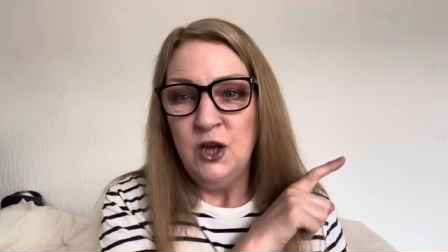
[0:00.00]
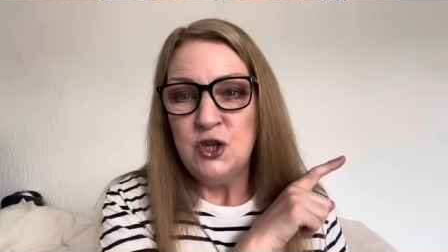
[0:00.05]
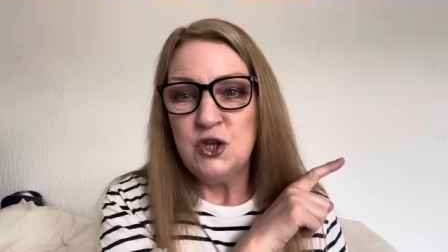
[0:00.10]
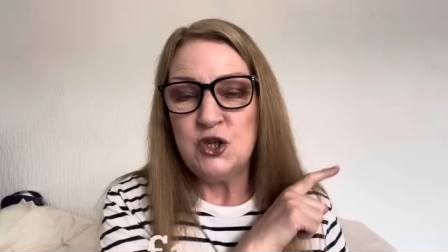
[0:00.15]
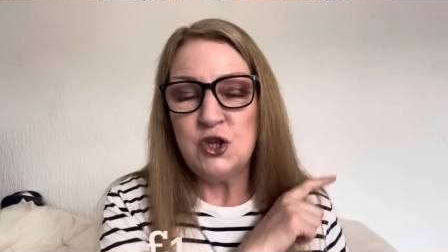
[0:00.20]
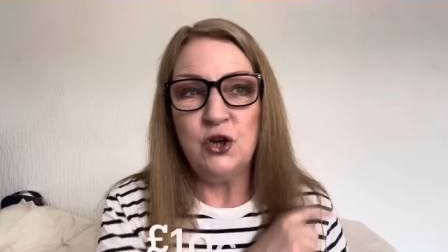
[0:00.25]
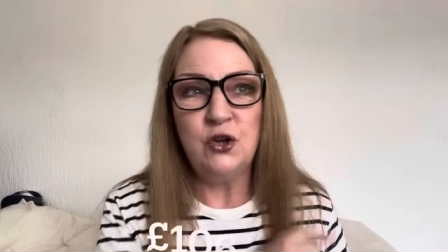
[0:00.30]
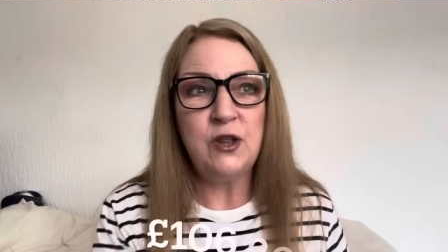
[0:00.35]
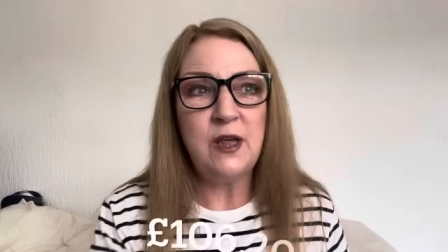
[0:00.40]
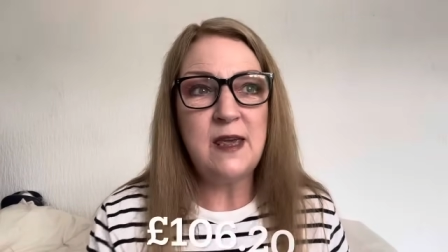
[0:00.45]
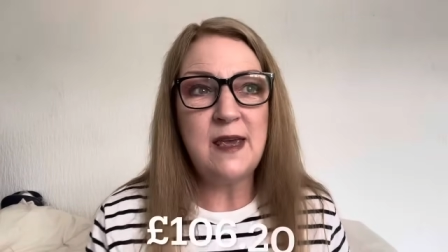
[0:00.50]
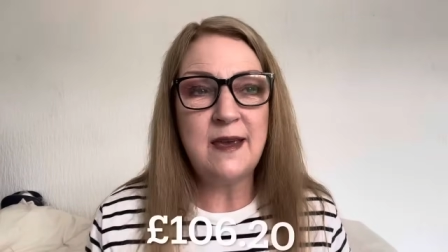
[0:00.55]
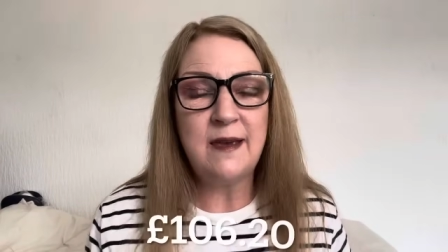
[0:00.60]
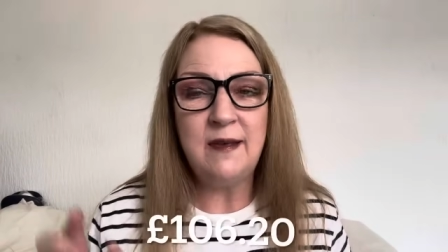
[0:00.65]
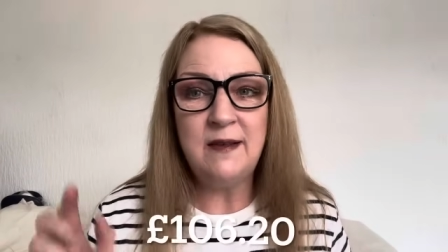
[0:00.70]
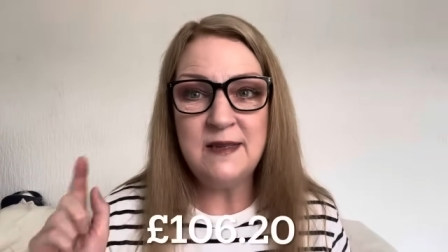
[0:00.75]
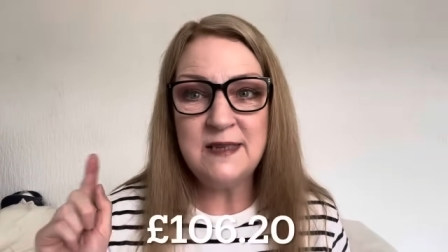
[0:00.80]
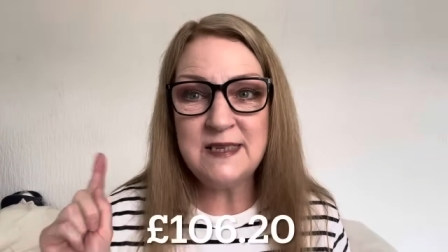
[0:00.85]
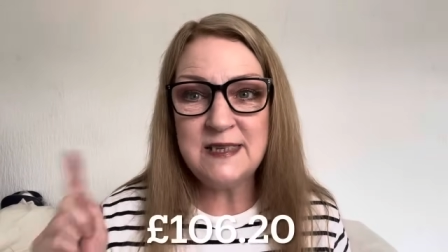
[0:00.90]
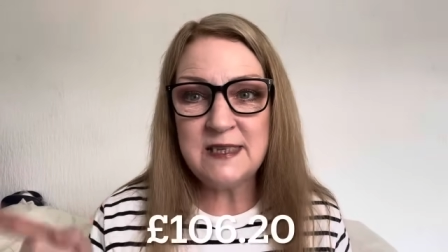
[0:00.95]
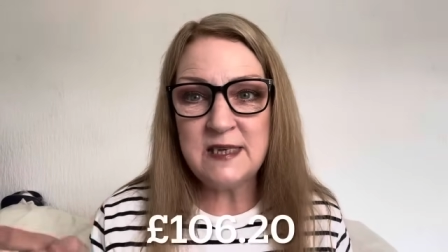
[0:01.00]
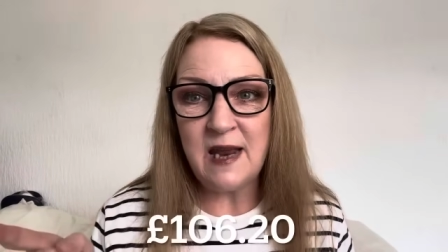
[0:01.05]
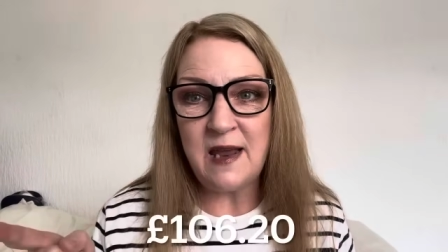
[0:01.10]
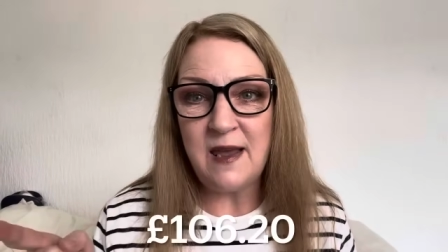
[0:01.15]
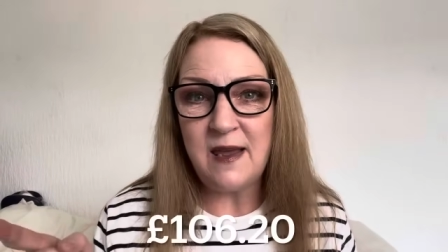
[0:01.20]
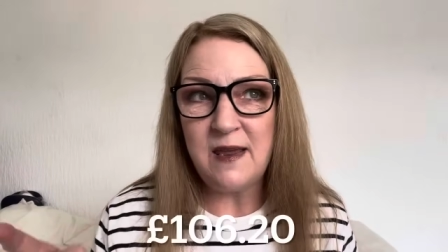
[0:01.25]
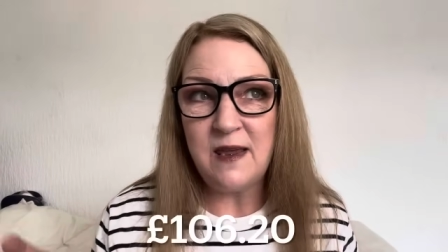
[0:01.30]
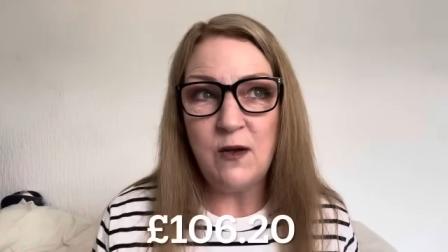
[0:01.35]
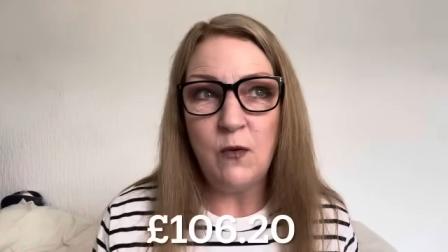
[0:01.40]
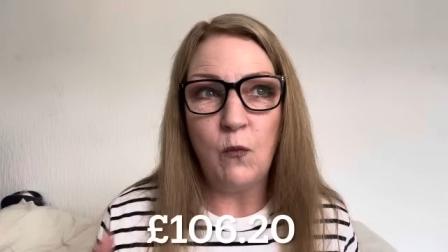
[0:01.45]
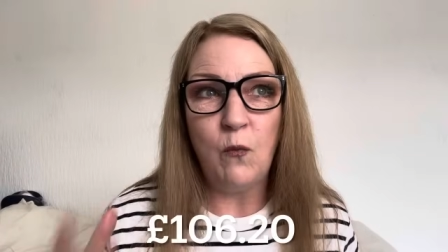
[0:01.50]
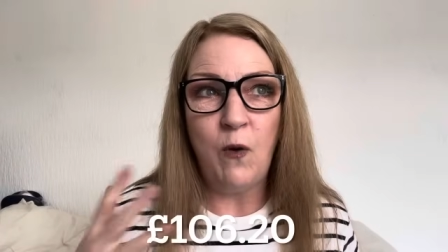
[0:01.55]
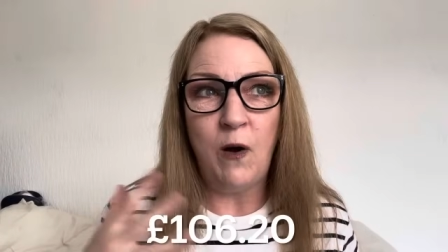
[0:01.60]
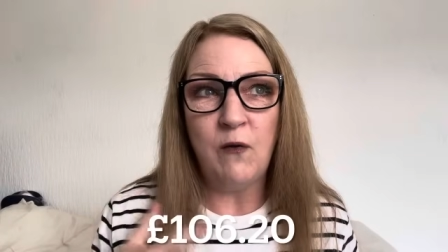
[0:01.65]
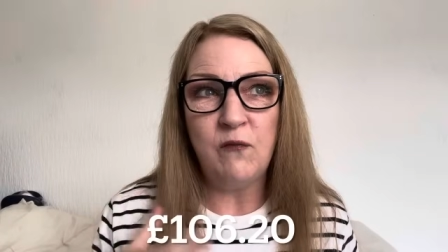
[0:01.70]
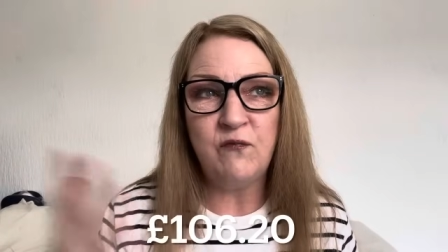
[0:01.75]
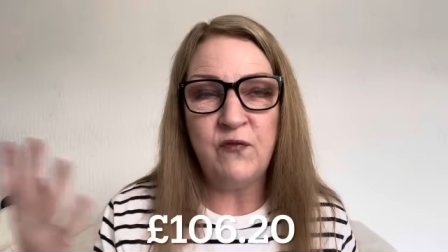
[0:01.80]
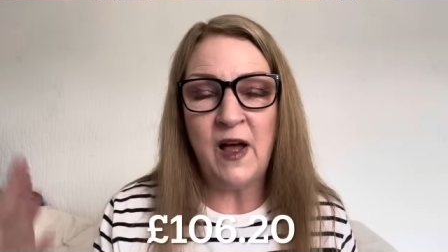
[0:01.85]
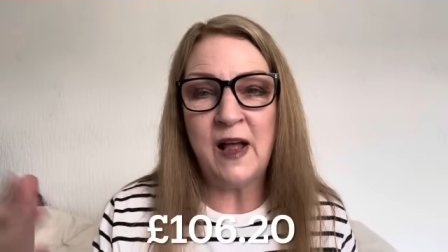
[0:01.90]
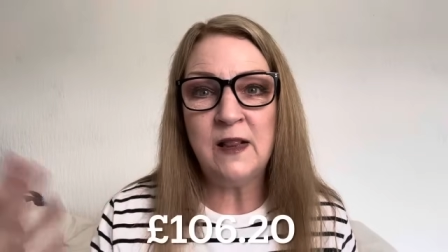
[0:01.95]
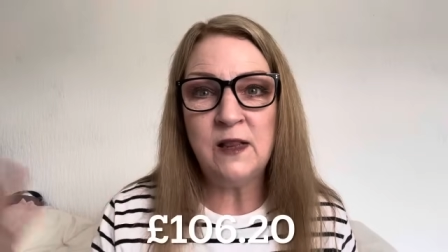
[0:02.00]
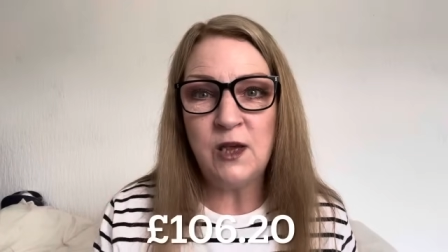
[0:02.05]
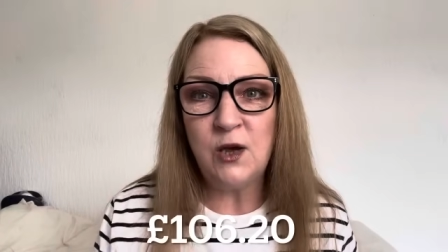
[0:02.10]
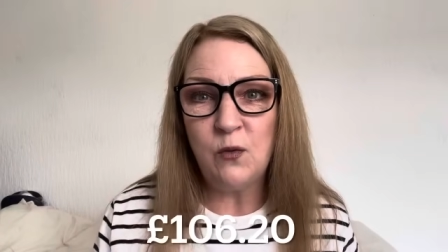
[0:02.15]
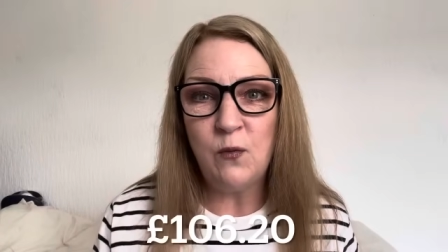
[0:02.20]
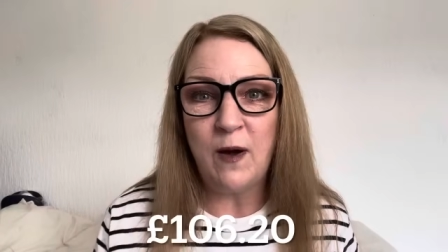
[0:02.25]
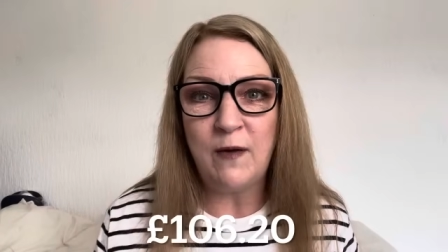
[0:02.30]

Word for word: so that you can see what value